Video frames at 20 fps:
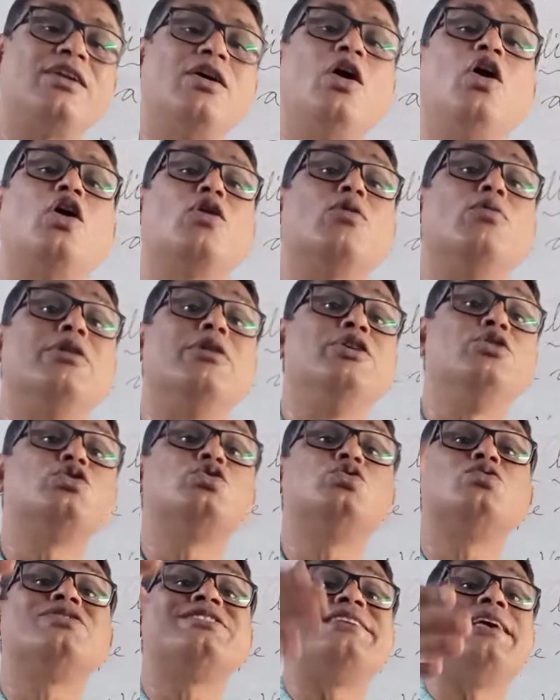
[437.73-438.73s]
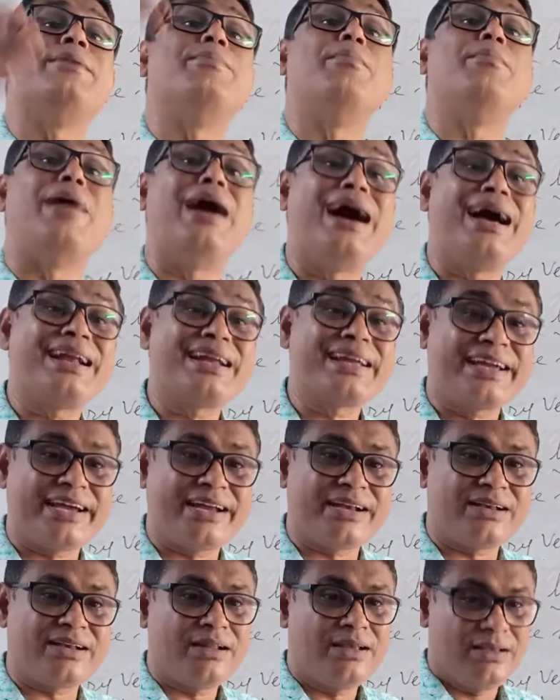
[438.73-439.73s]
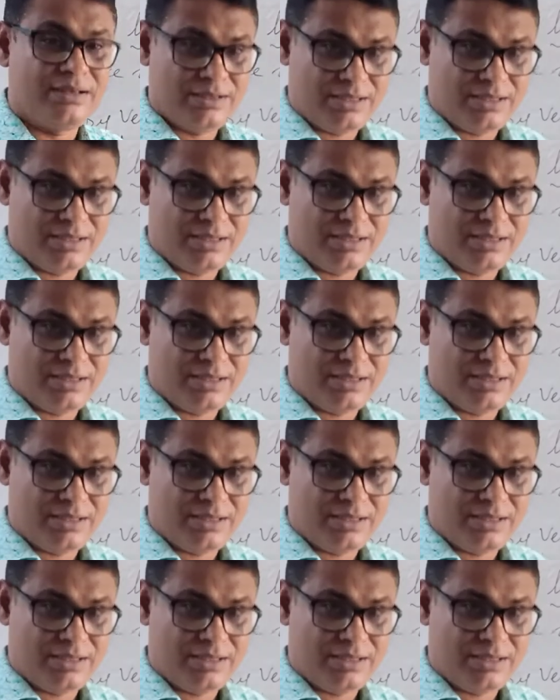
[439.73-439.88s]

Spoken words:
or you should say market,